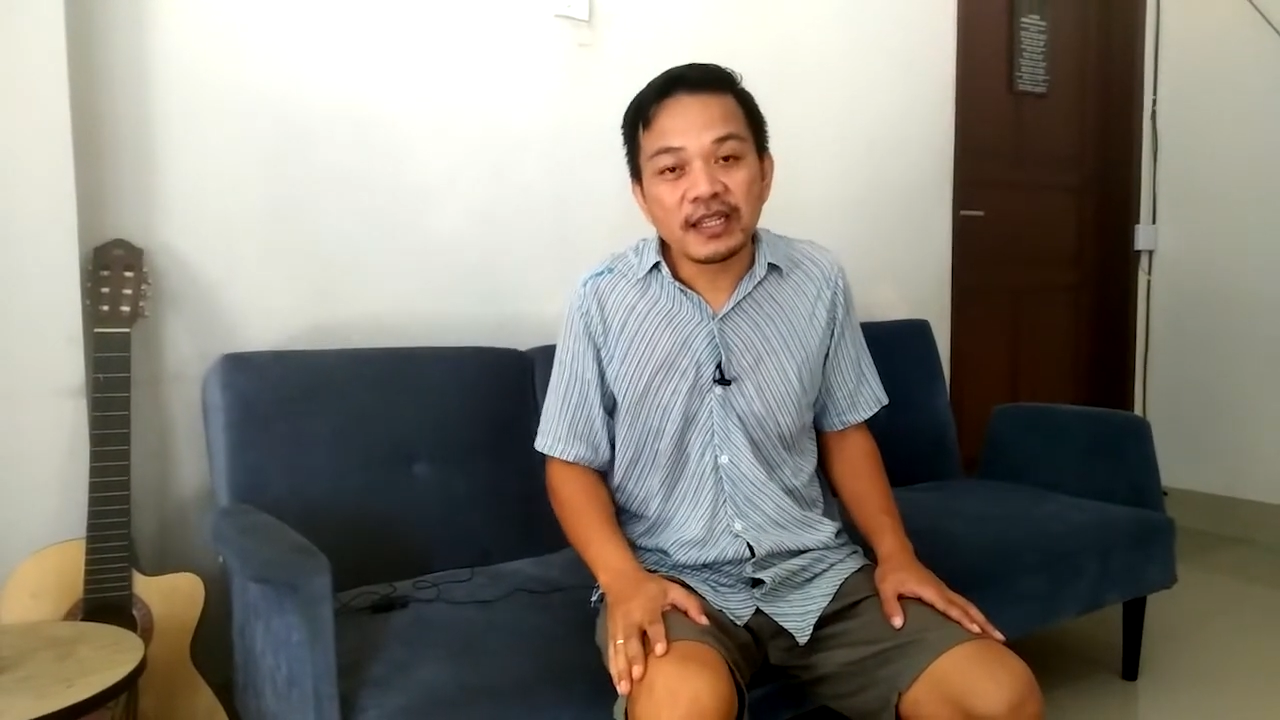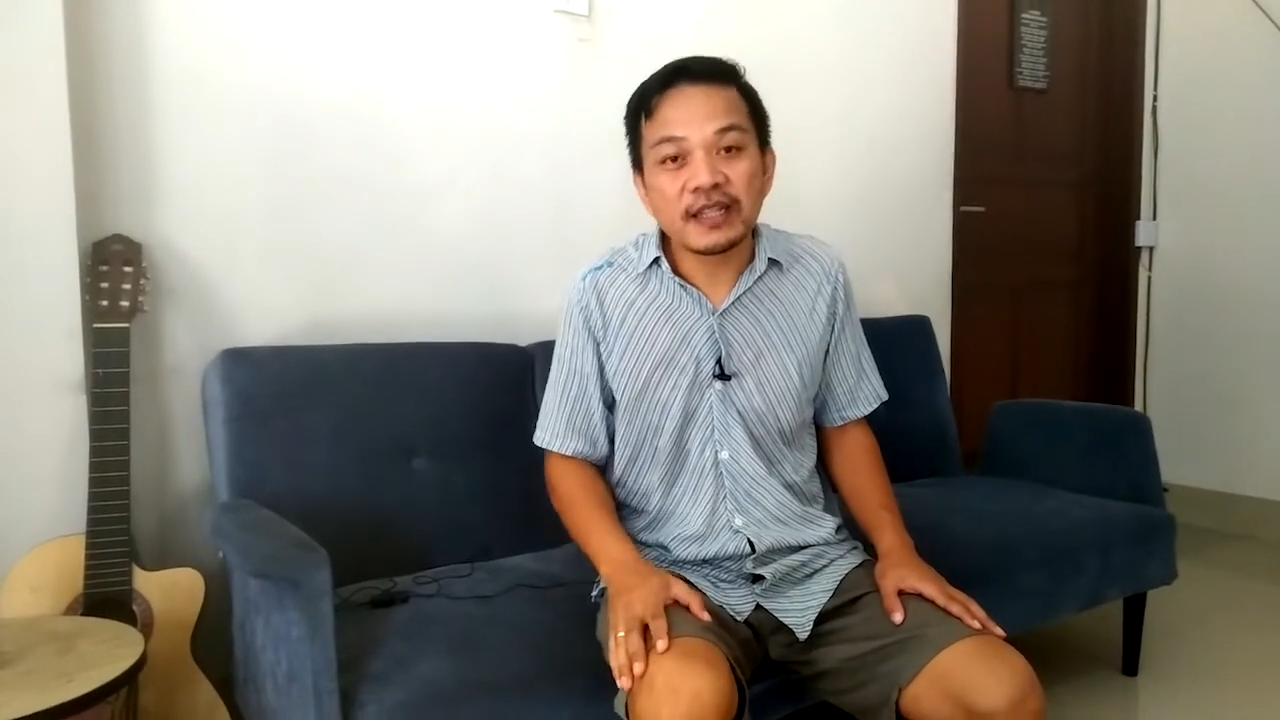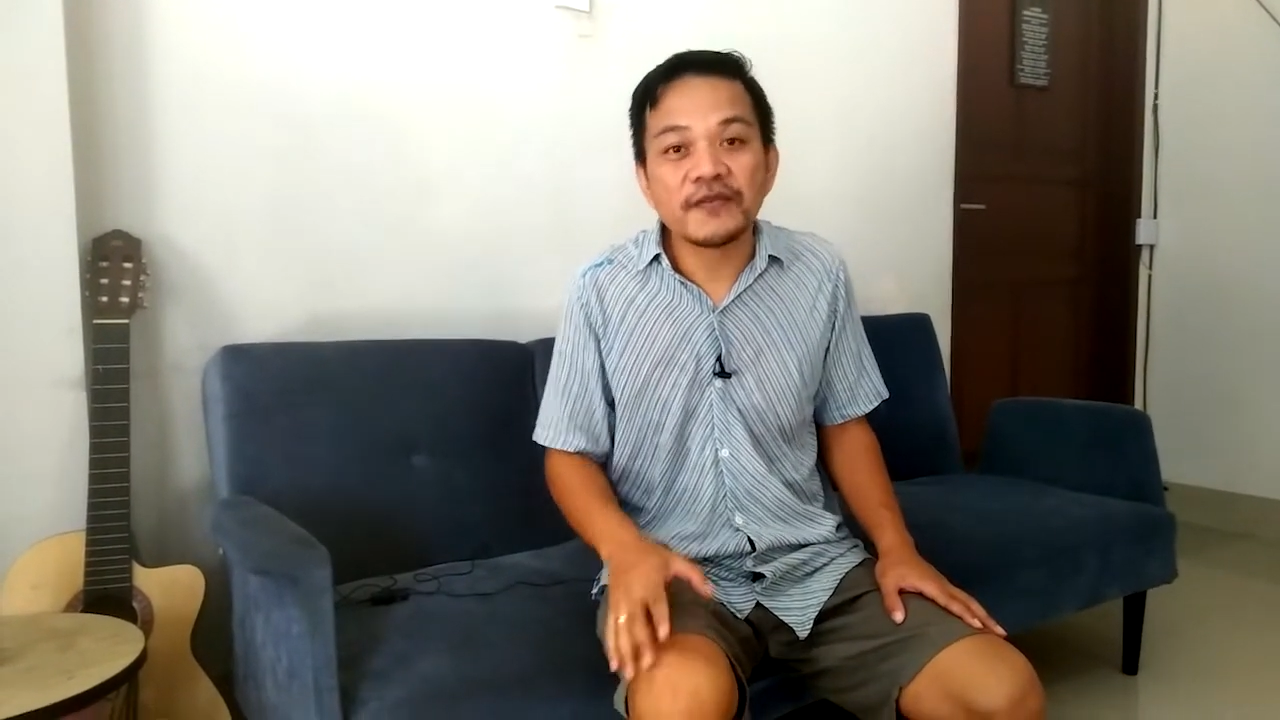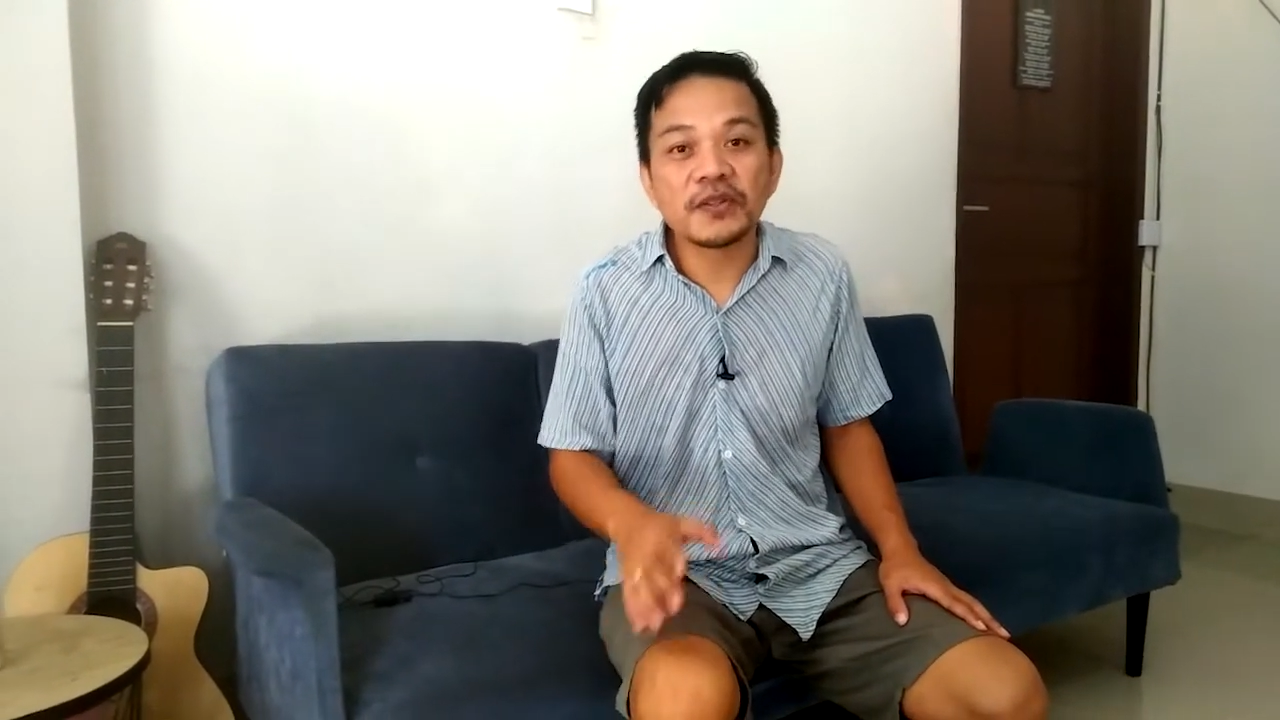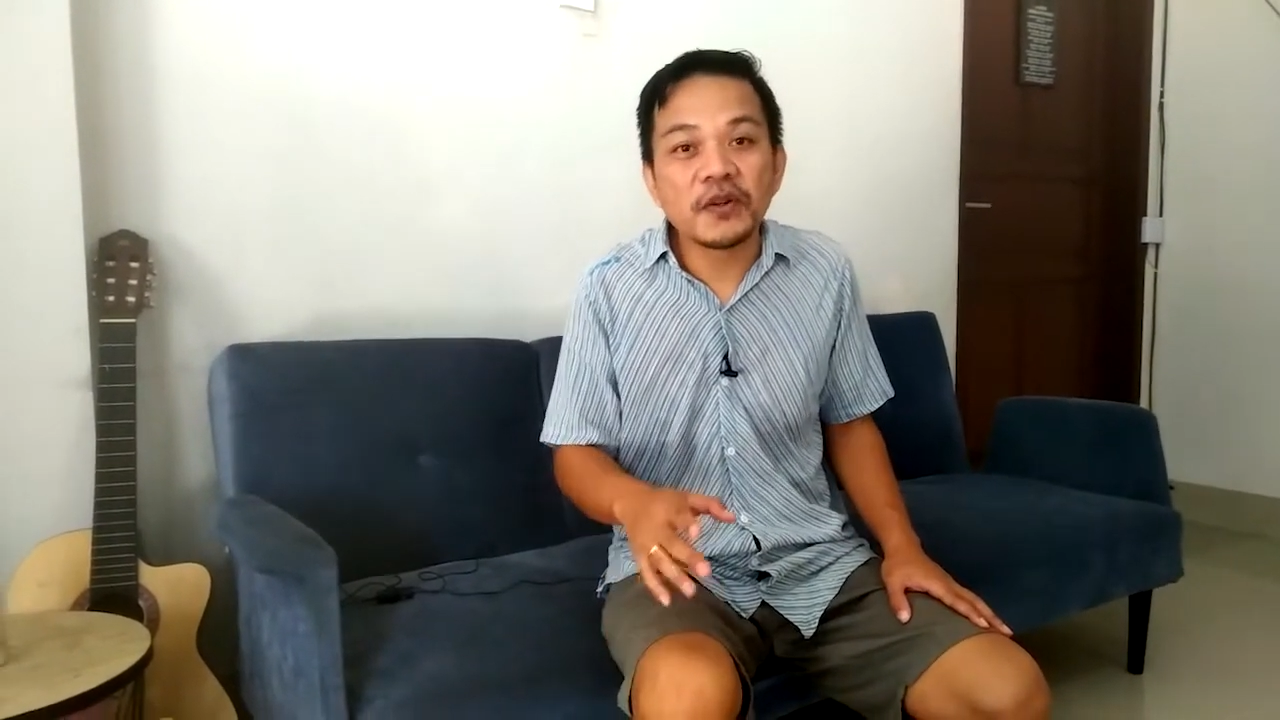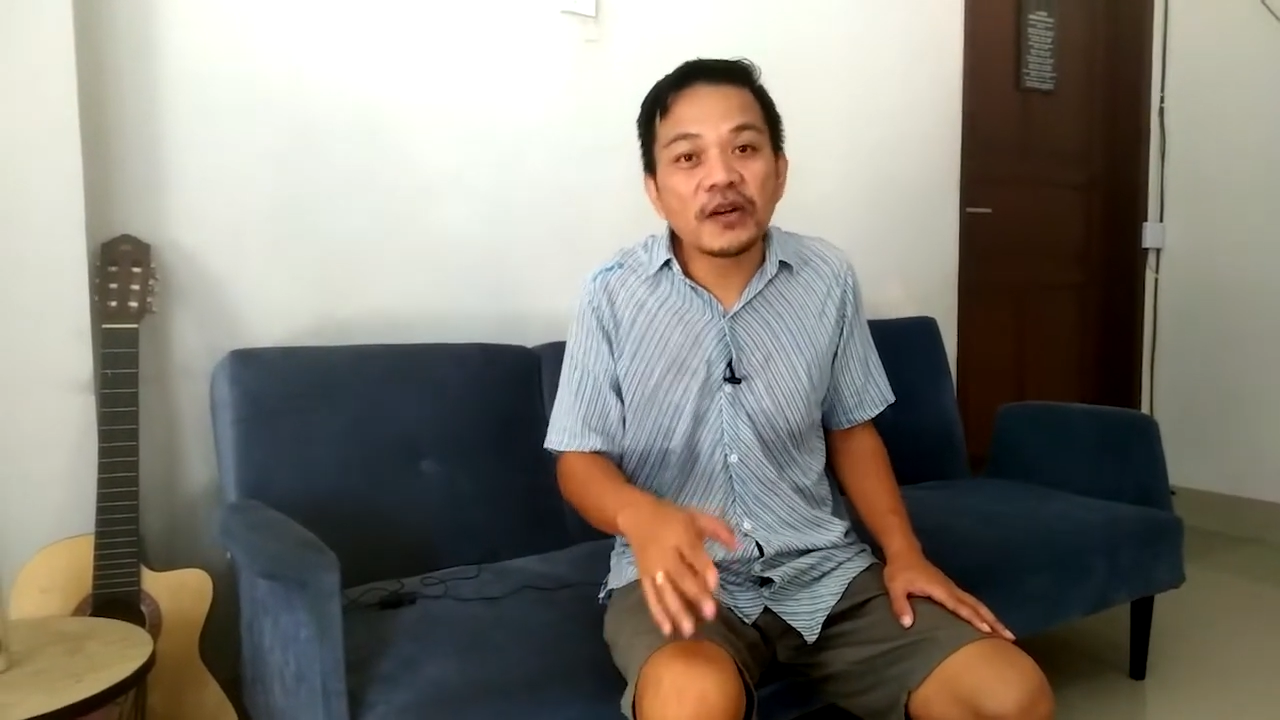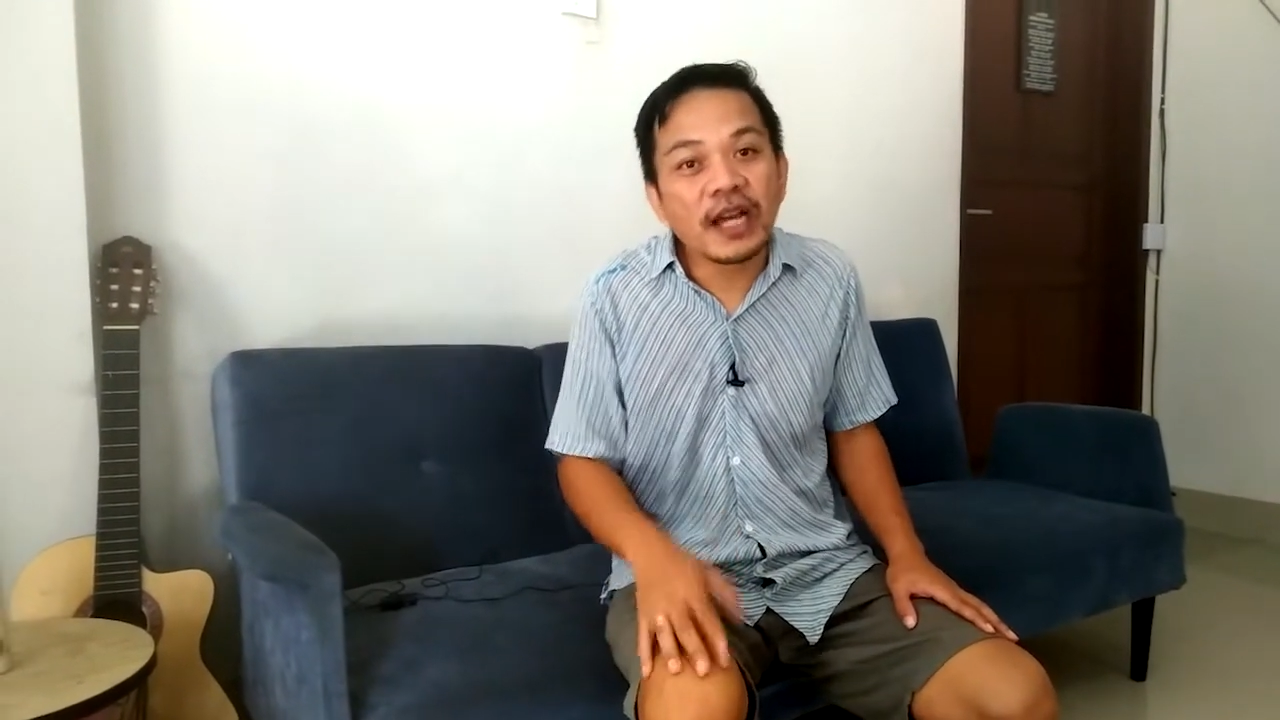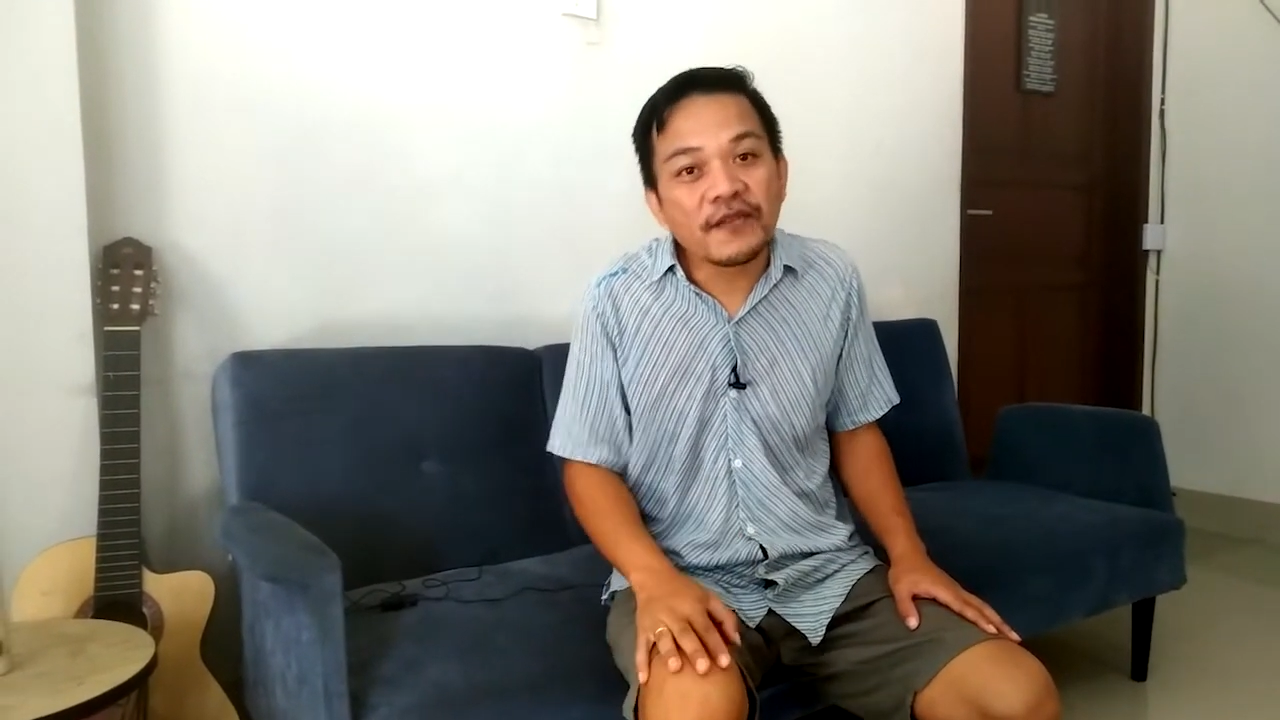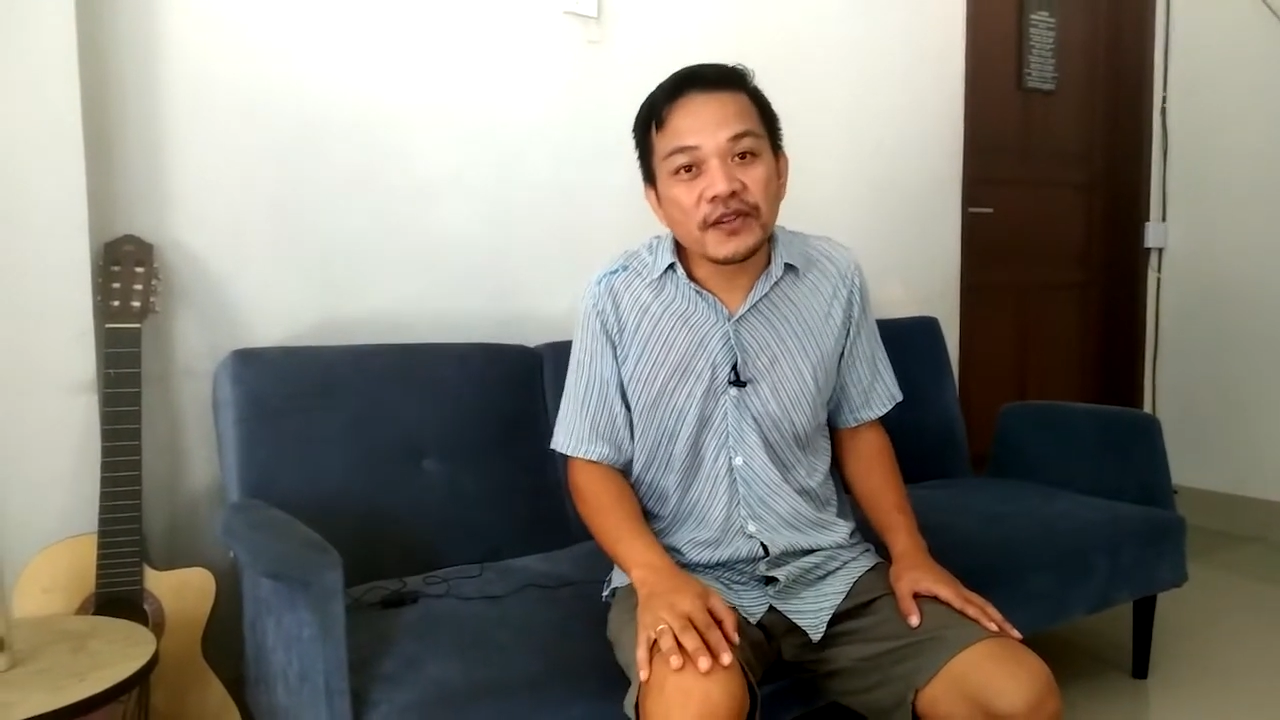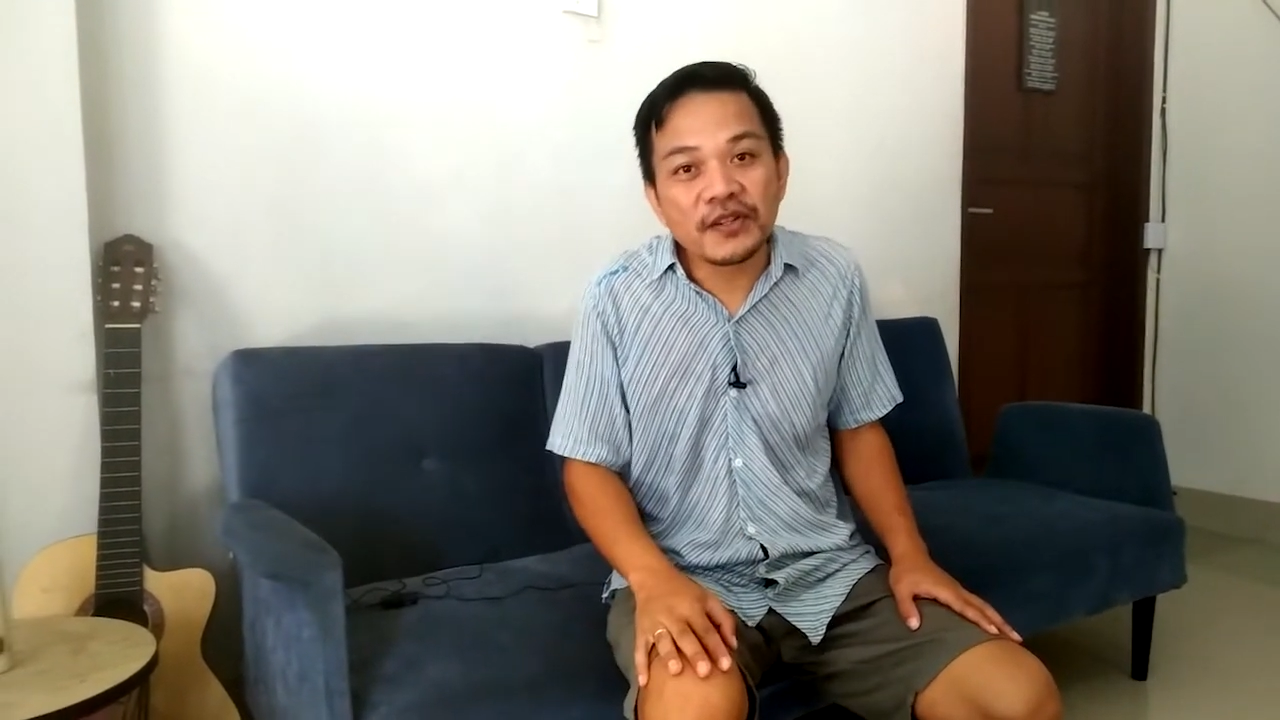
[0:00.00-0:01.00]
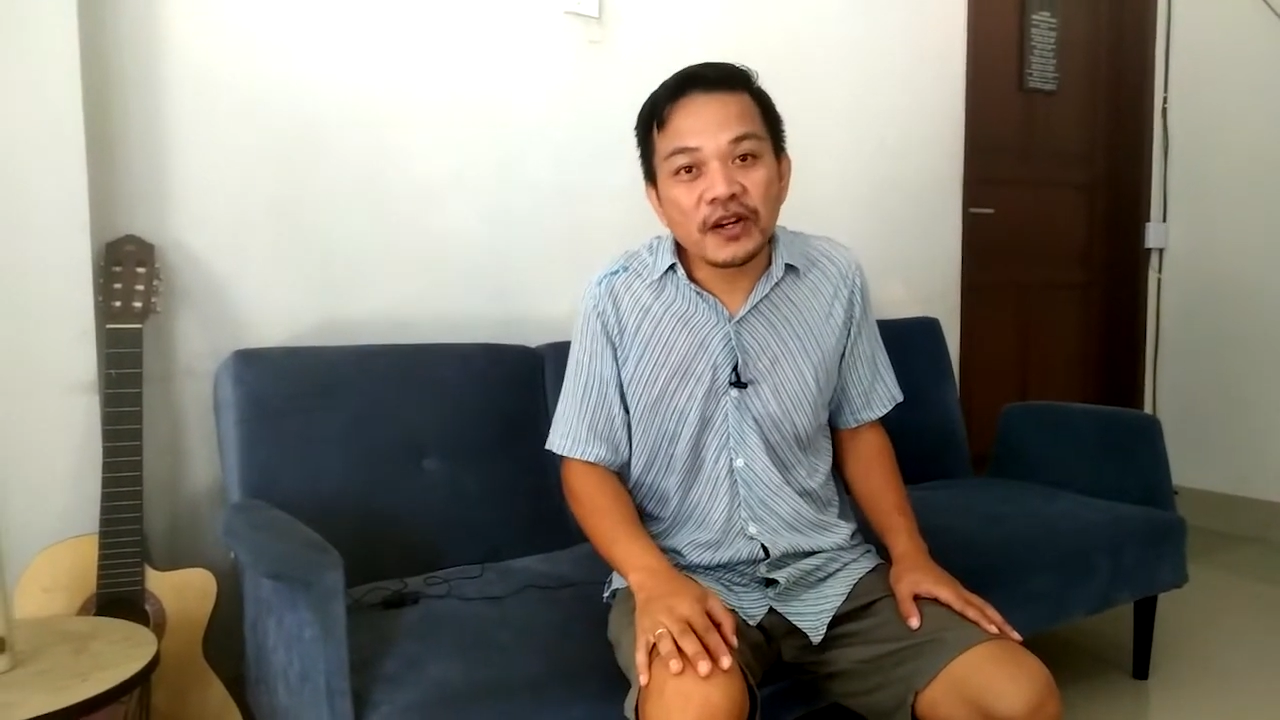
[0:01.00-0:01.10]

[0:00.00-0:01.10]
if you don't have your